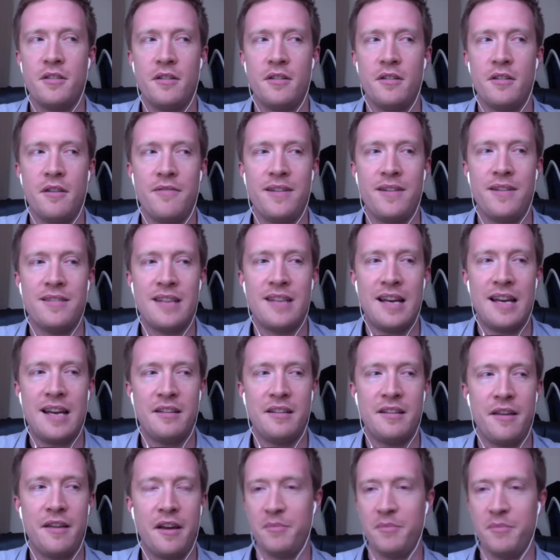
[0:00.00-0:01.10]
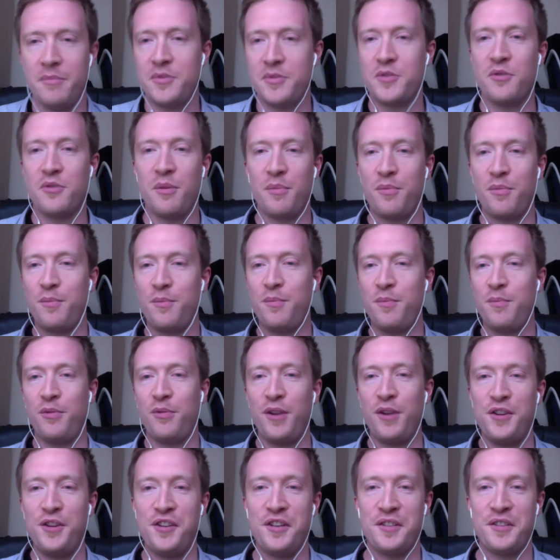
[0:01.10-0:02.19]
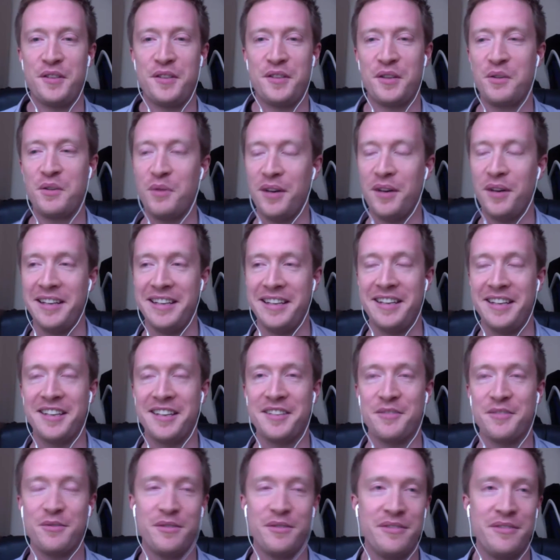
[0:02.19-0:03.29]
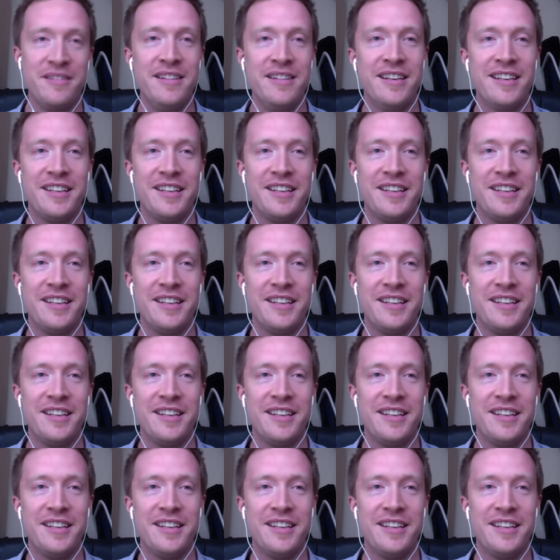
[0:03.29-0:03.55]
fantastic thing, and I'm sure I'm preaching to the choir here, because all of